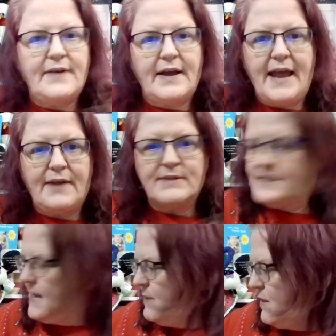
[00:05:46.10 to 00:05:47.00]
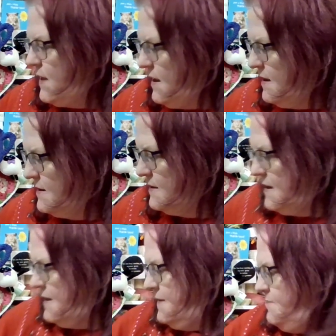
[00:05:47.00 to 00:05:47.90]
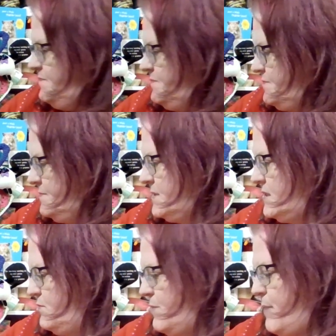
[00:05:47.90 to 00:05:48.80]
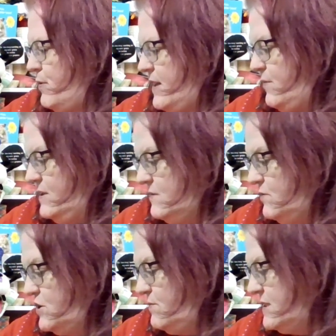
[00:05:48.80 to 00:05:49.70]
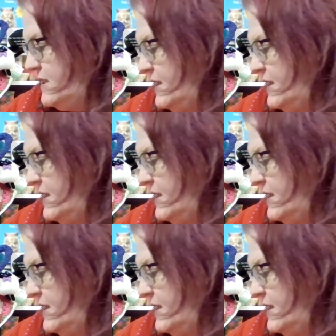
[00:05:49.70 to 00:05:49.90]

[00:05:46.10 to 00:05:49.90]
Again, it was a timing thing because of when my birthday was and when she was sending